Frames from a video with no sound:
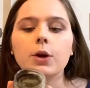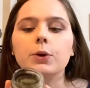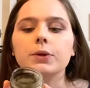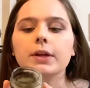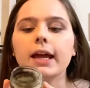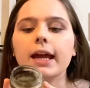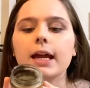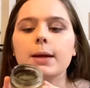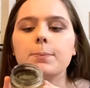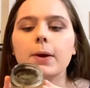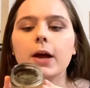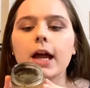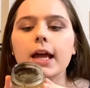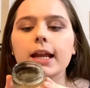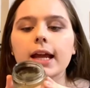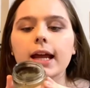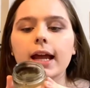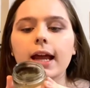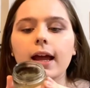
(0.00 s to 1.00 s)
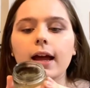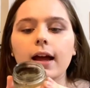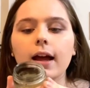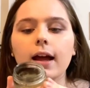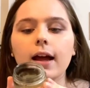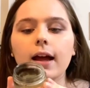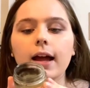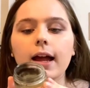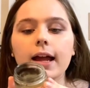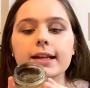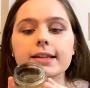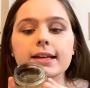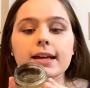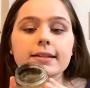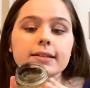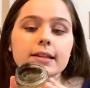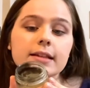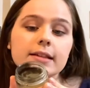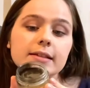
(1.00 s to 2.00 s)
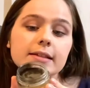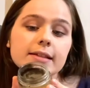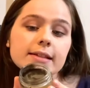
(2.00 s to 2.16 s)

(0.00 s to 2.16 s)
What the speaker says: Okay, but it doesn't,